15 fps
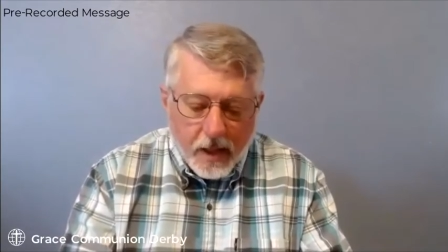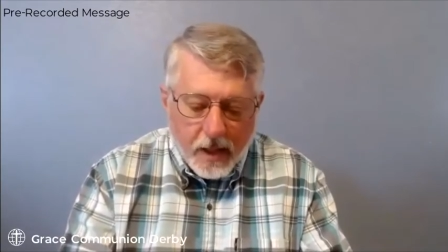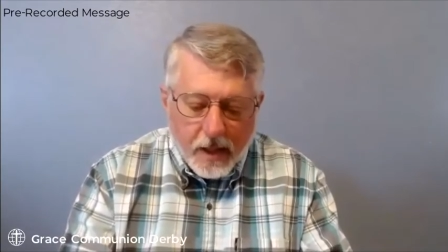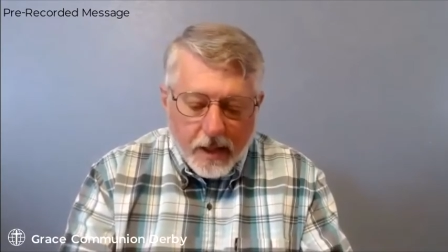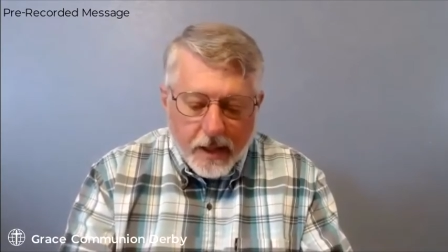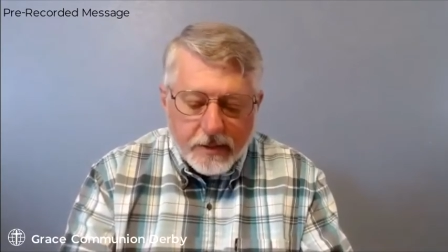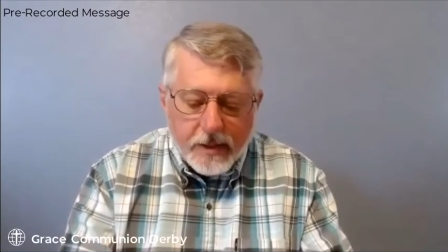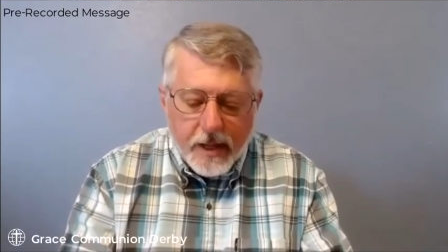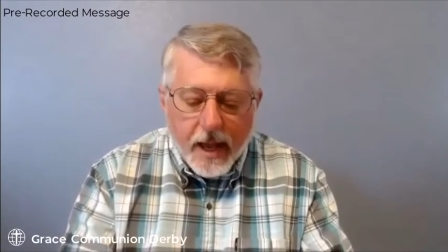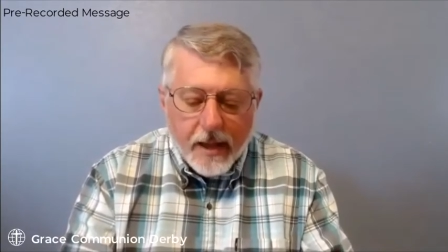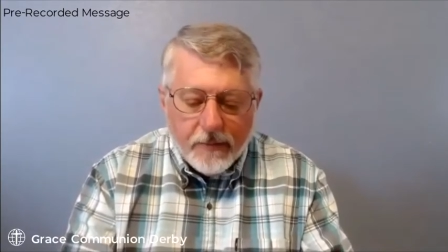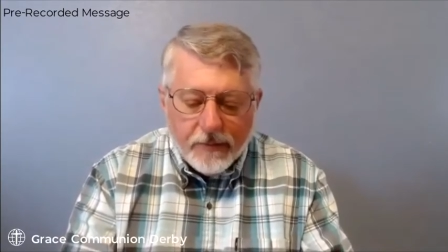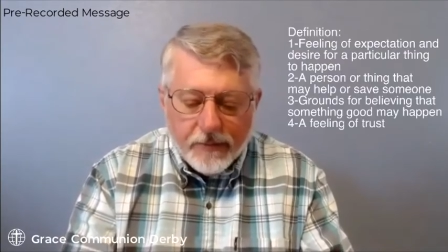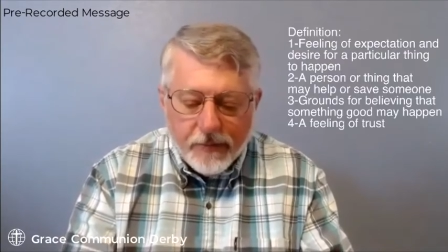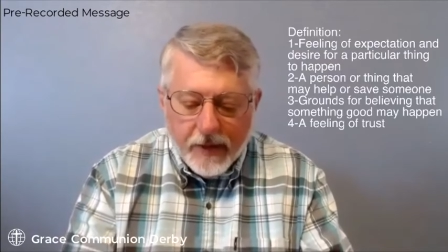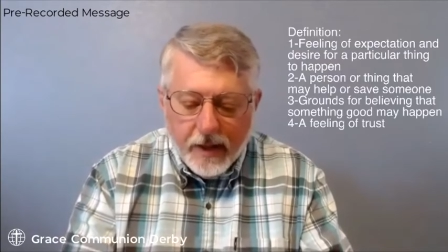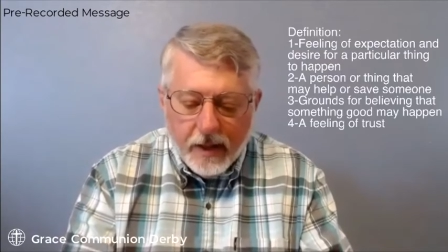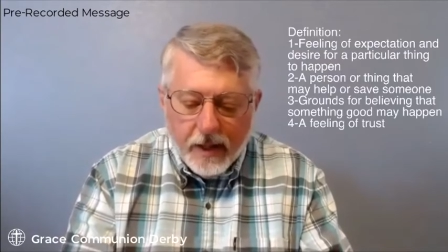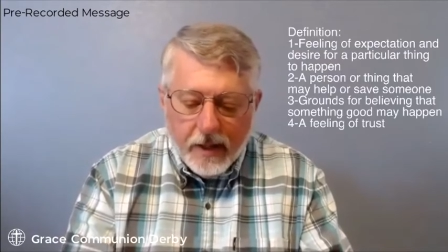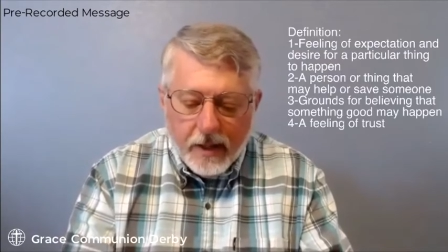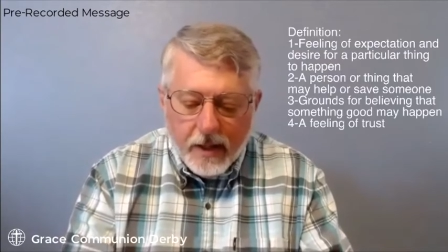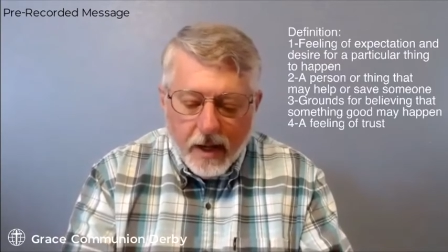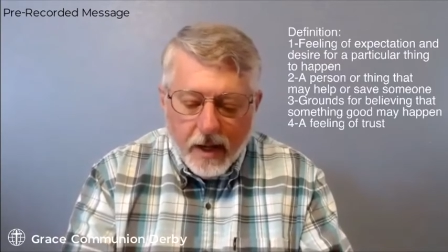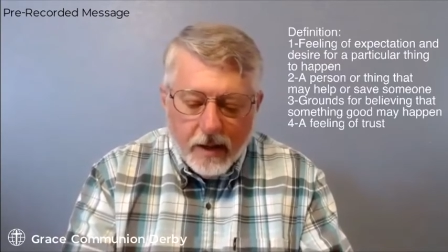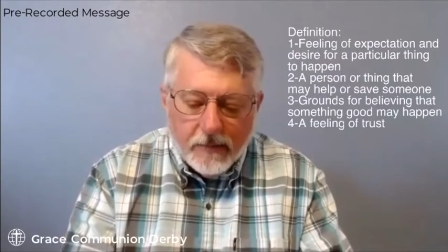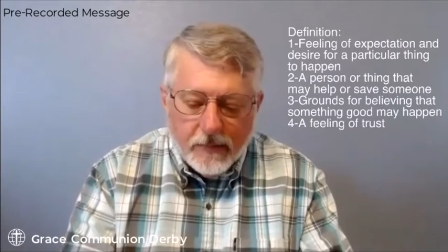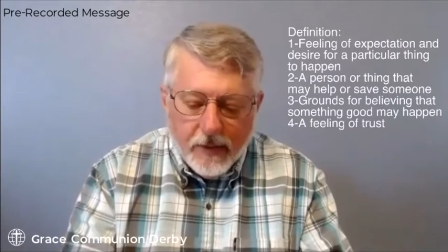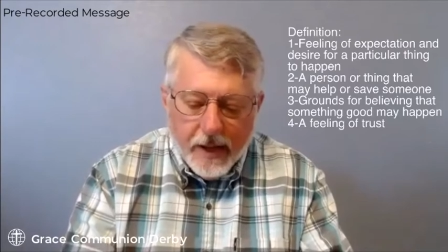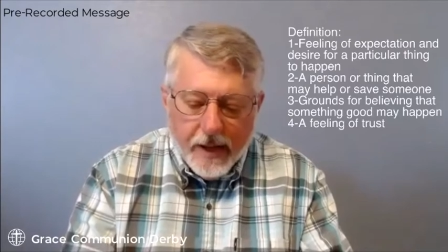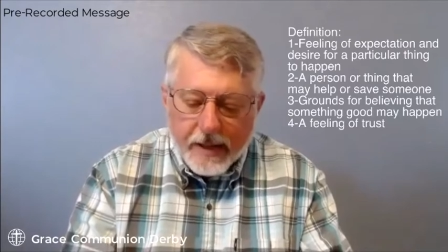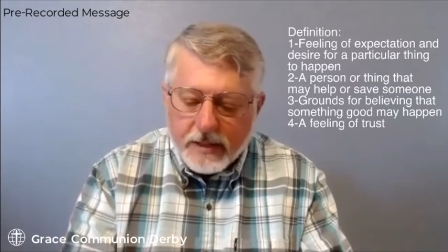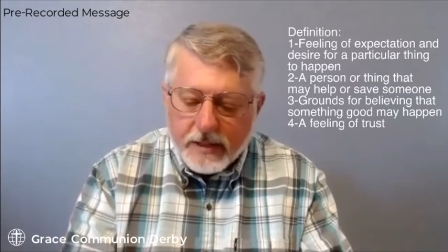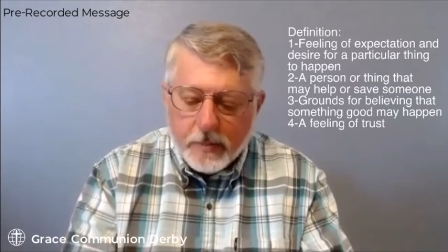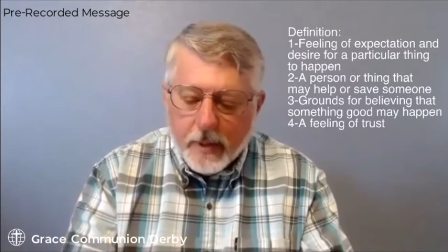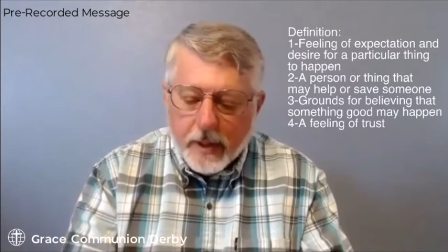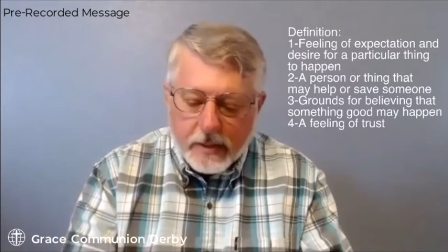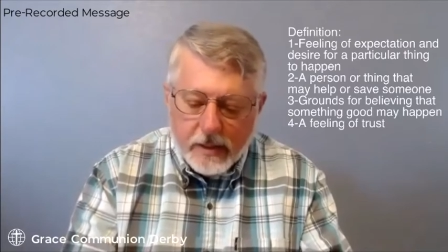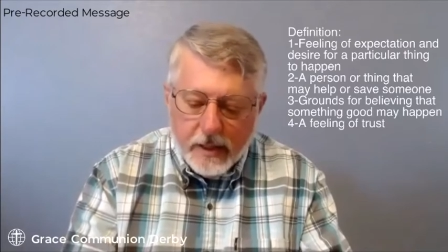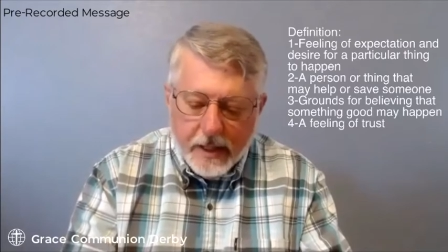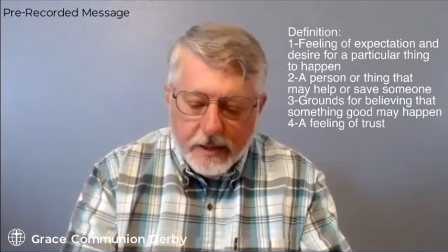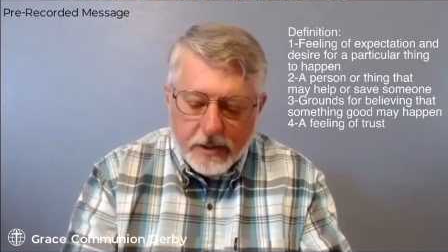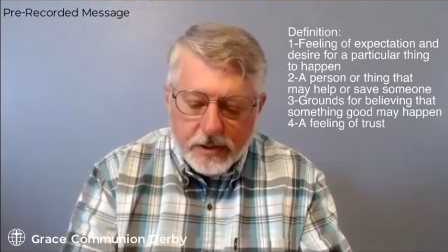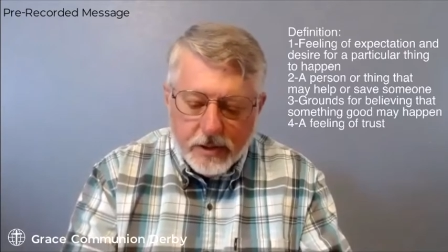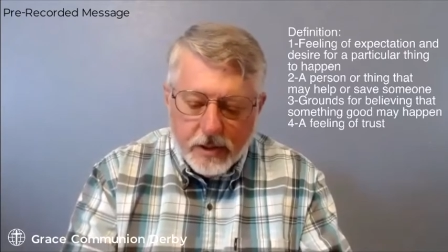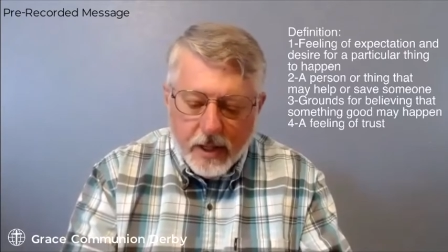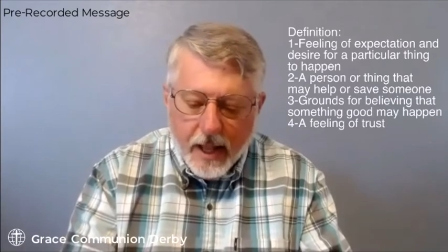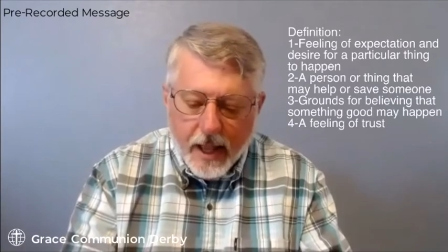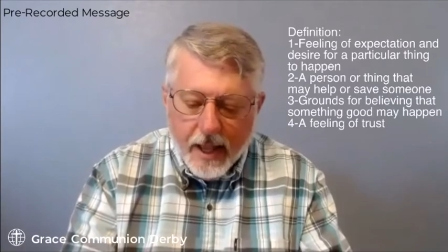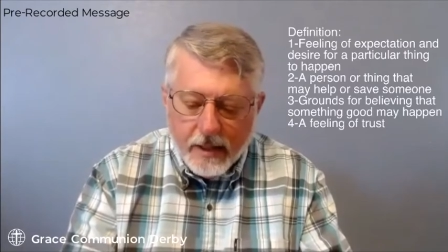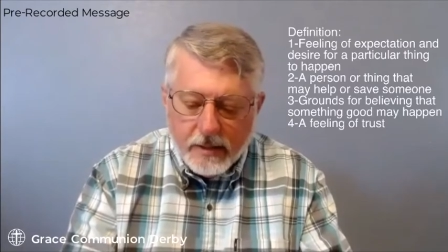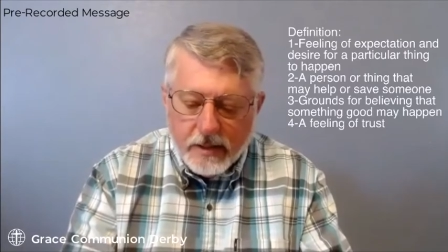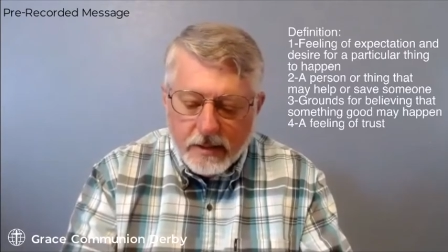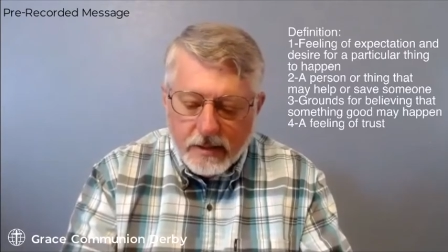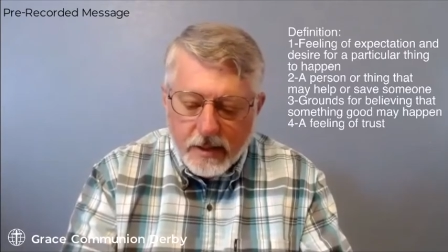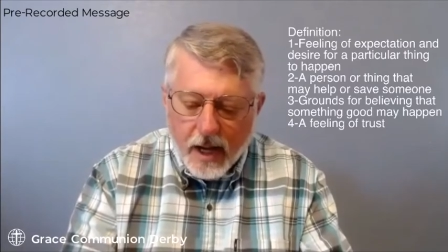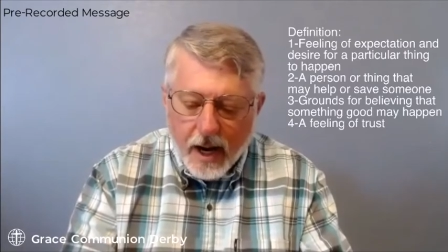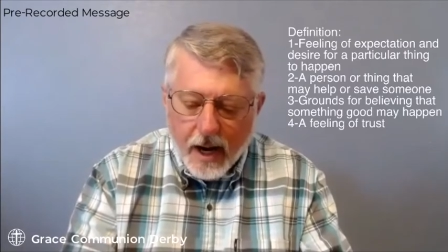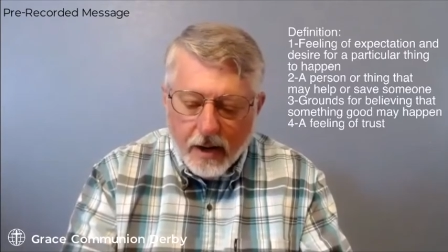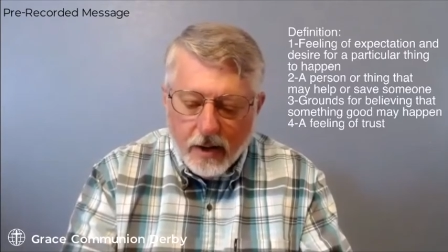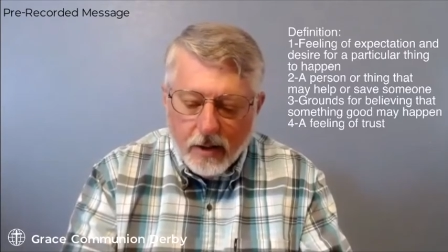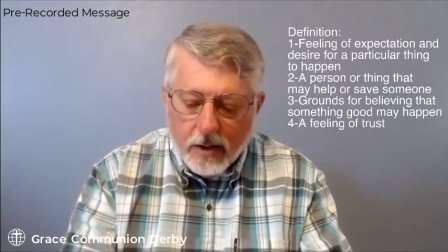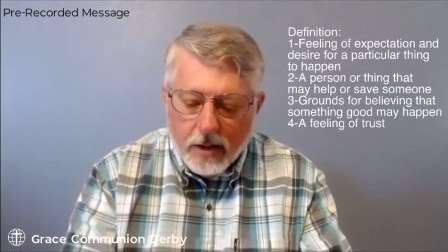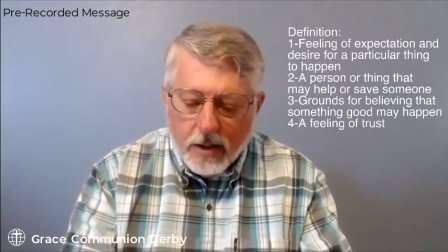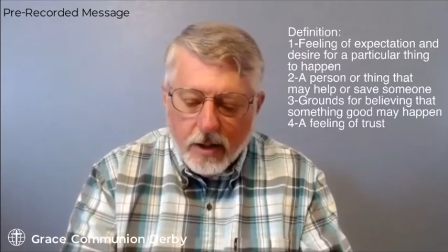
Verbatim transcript: It's a feeling of expectation and desire